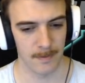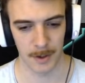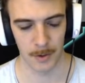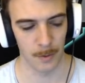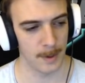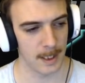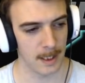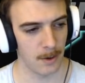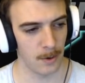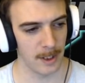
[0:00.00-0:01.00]
You will be
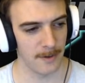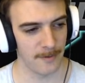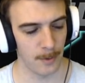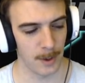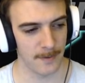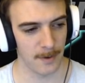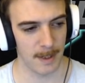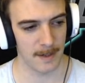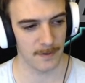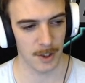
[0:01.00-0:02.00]
all in for whatever
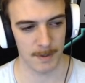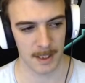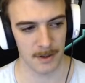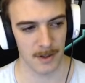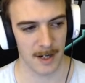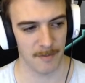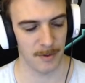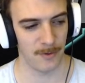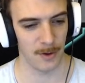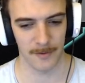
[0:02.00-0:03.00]
amount of chips that you have
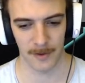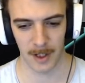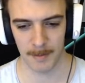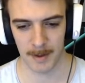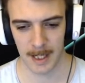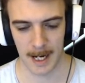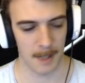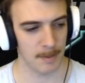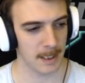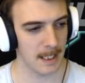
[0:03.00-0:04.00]
before the flop and
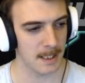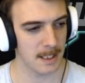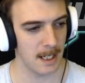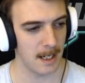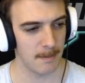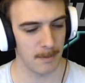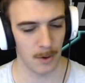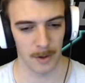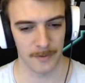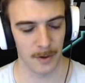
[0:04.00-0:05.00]
up against
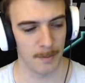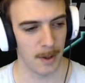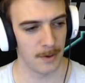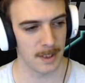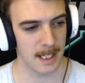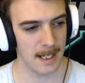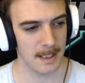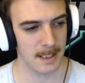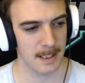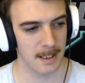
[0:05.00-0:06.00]
all of your opponent's
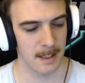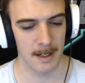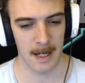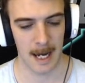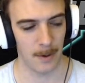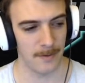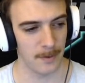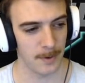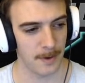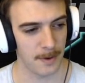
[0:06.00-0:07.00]
hands. However,
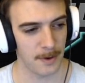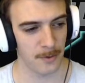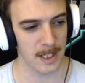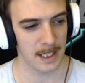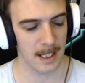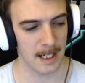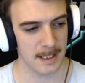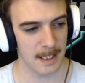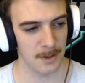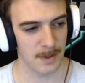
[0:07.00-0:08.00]
with the 3 cards
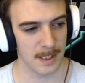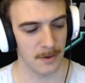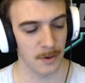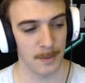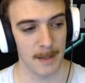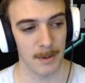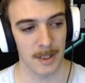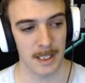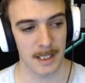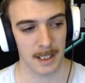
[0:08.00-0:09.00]
that you're dealt, you'll be able to
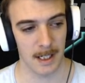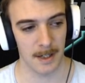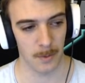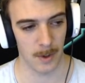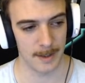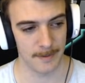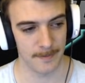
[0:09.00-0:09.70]
discard 1.